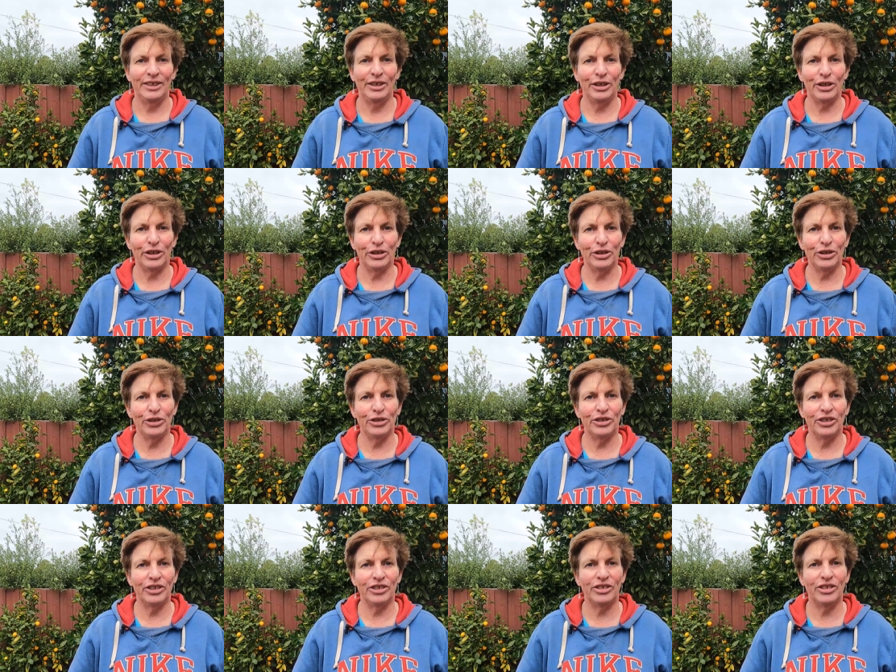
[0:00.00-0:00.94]
You can
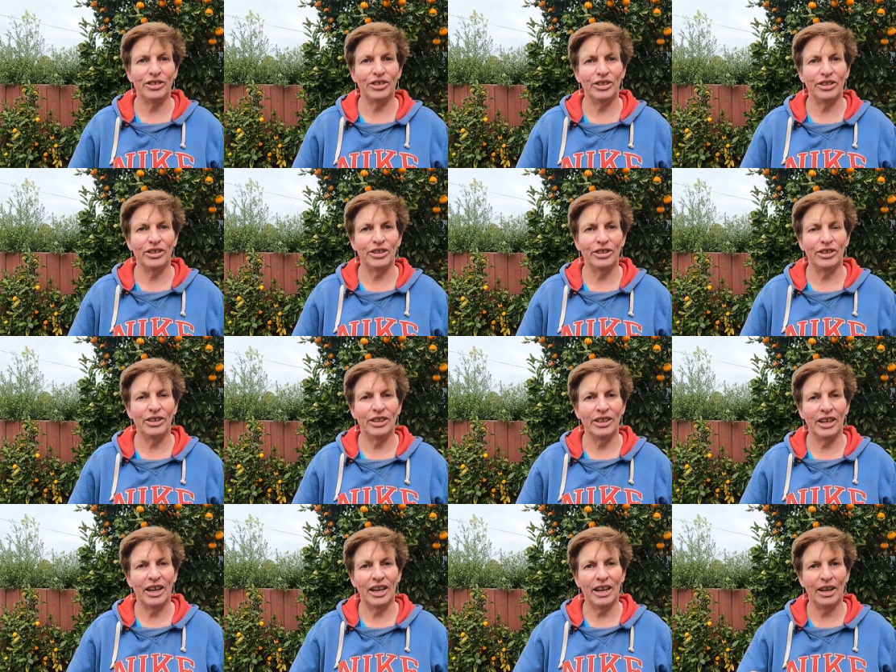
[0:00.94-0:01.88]
use it to
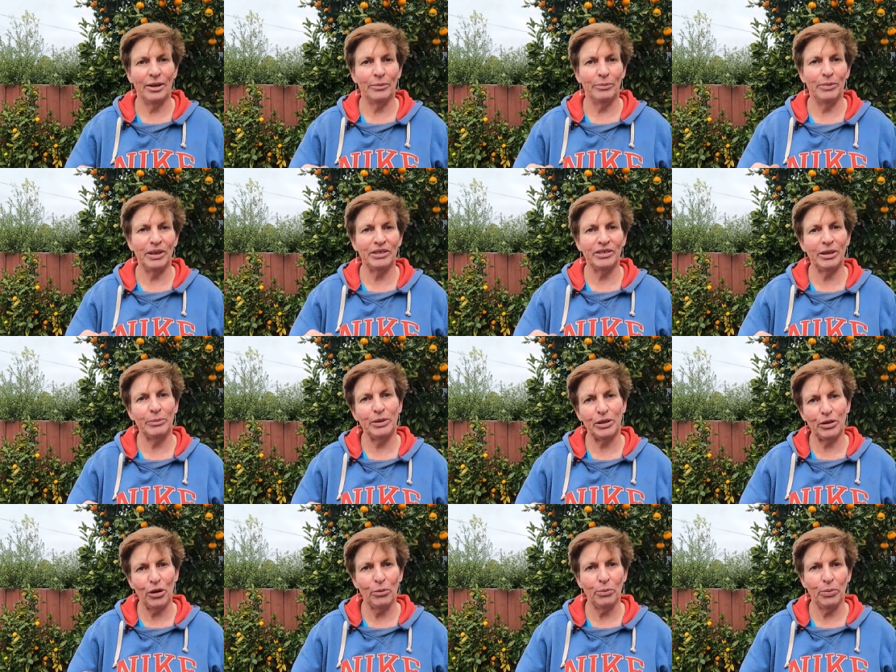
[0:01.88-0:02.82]
mix up
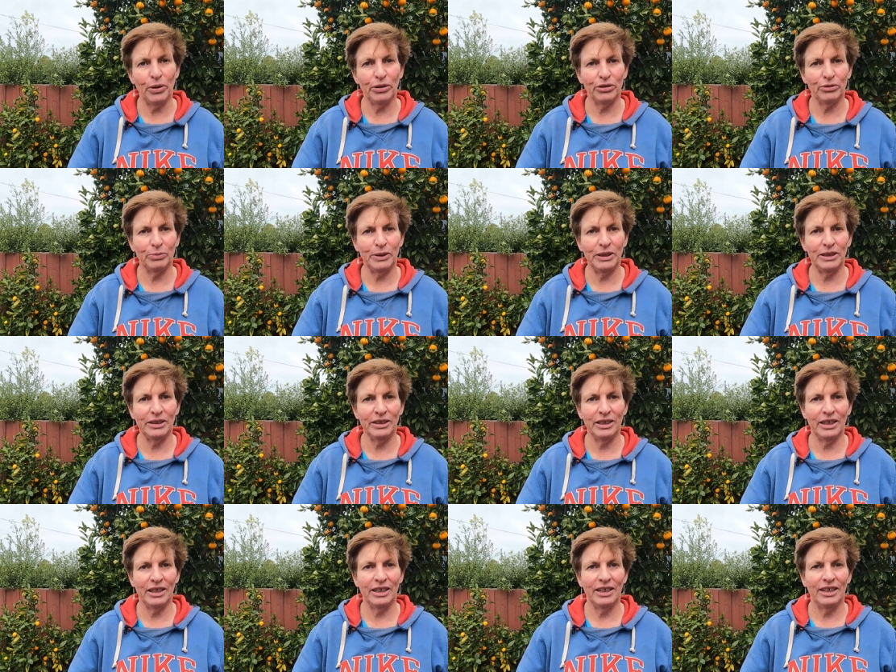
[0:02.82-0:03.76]
your compost bin.